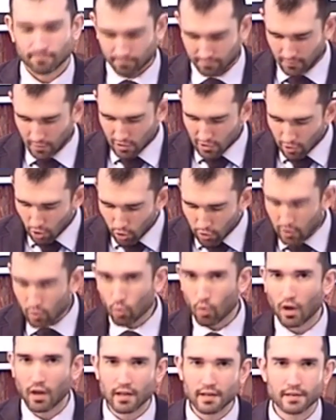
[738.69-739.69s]
The slogan
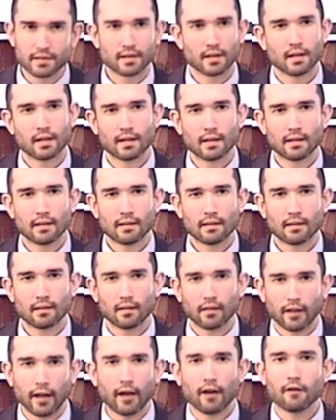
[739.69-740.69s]
was,
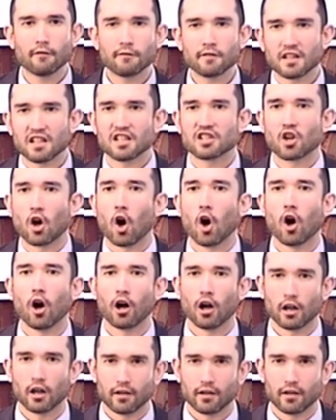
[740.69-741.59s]
"Love is on."